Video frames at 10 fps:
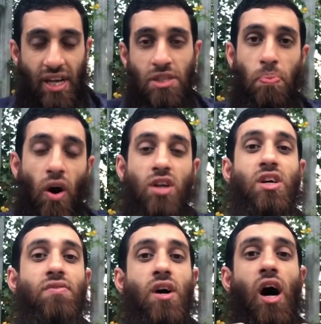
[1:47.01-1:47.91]
Is
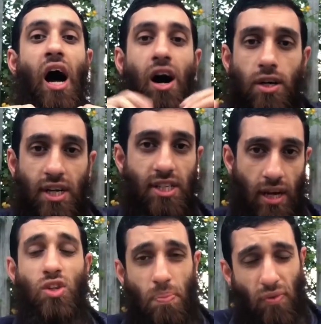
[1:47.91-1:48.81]
part of
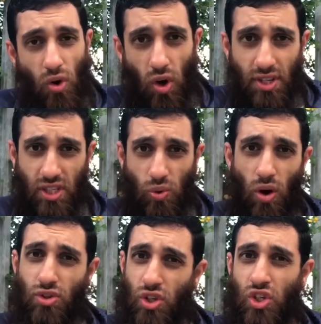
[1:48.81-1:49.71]
Aqeedah. So before going to the
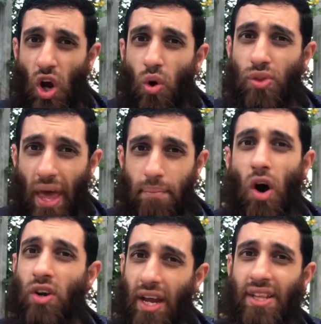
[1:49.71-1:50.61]
quote to show them,
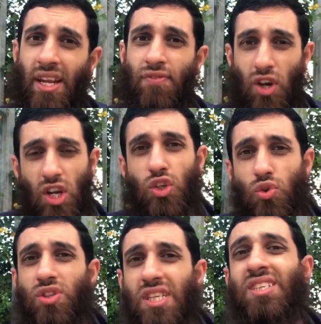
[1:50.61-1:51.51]
okay, then if you're going to
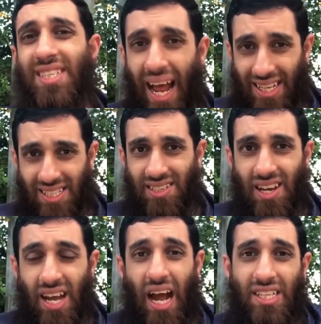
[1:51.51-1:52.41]
use this stance
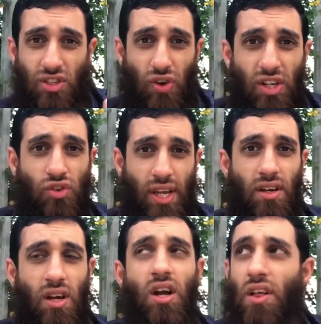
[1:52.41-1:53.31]
and this rhetoric,
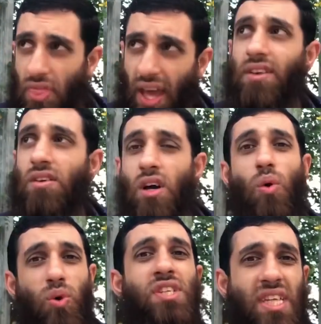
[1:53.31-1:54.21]
then
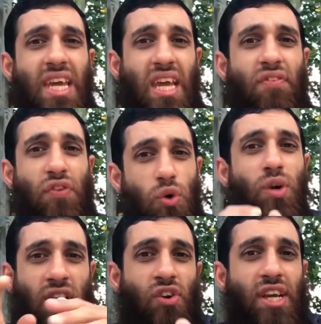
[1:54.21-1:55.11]
we'll see if you
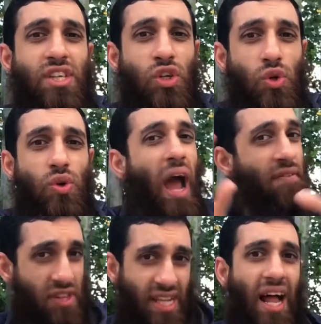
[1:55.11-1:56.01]
would agree to
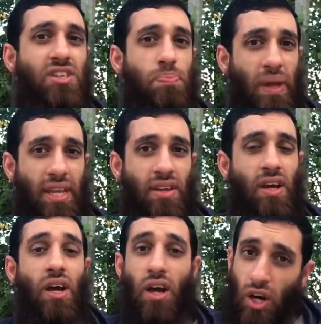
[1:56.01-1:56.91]
everything else being
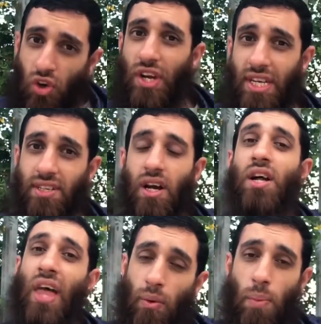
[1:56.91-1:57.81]
creed
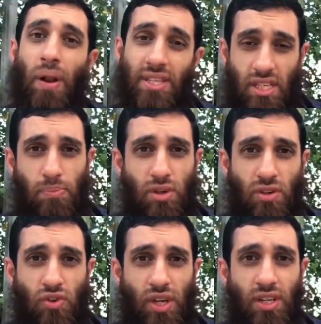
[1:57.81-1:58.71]
that were placed in the books
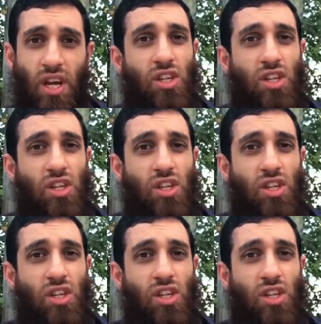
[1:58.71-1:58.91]
of creed.